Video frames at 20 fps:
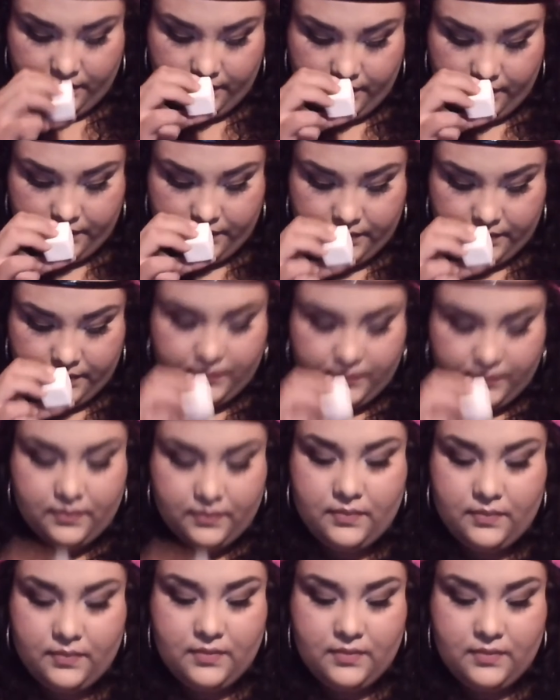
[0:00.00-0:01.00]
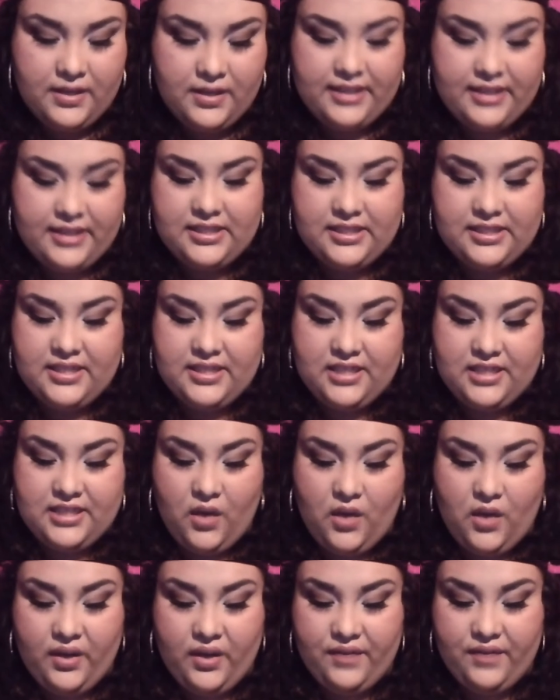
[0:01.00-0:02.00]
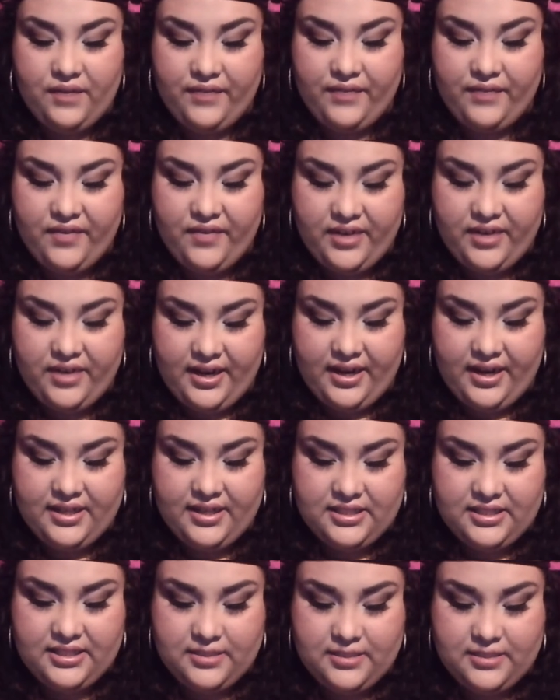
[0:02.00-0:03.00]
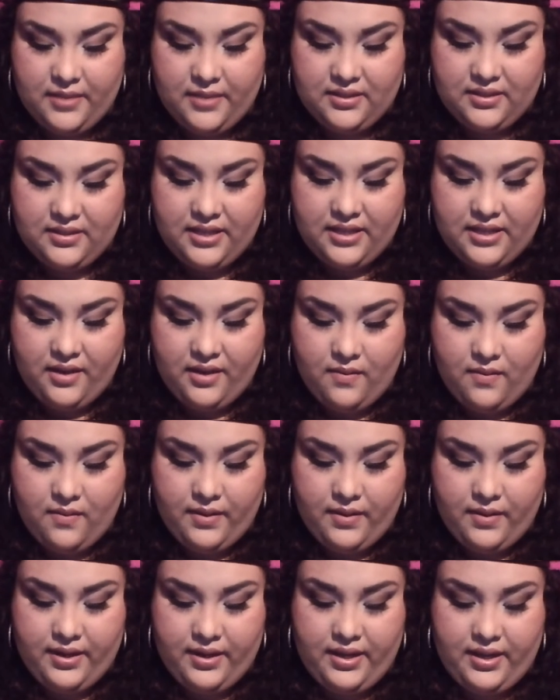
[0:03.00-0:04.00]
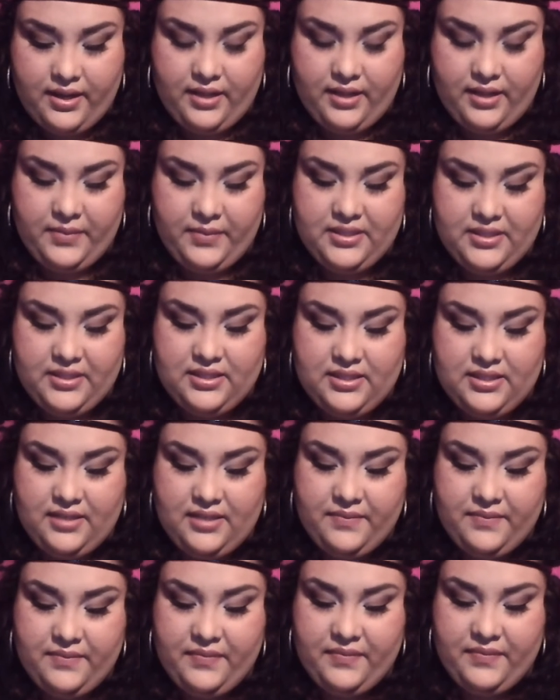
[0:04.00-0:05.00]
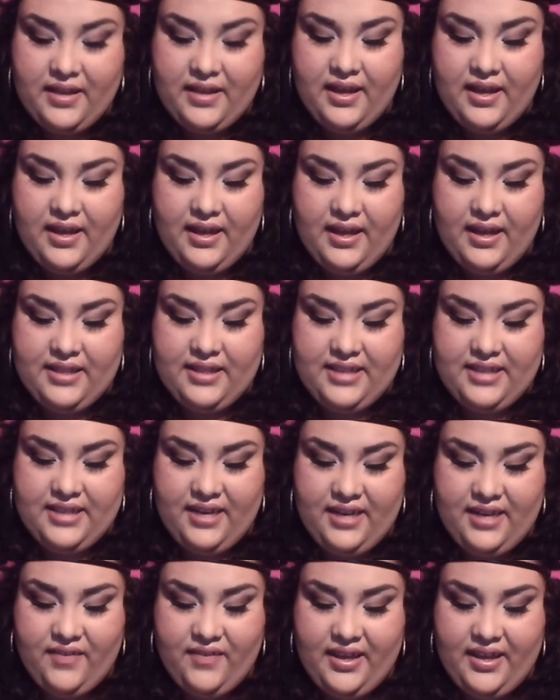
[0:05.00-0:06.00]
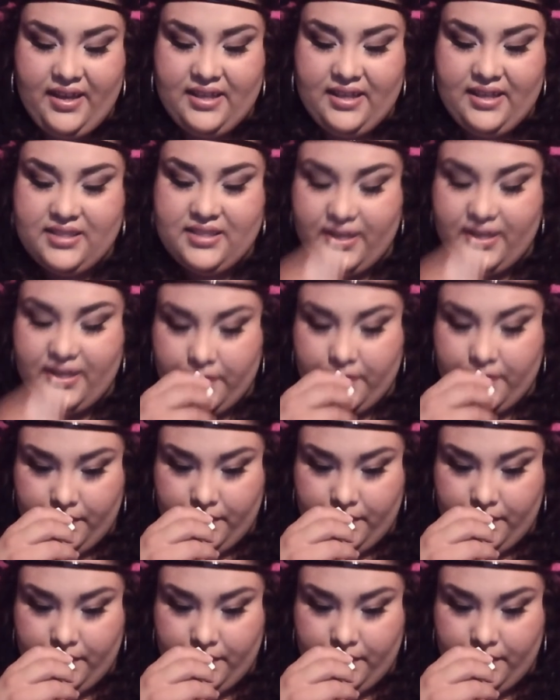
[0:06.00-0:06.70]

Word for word: It's coconut flavored, and it smells like coconut. Let me see. It's kind of, I guess, like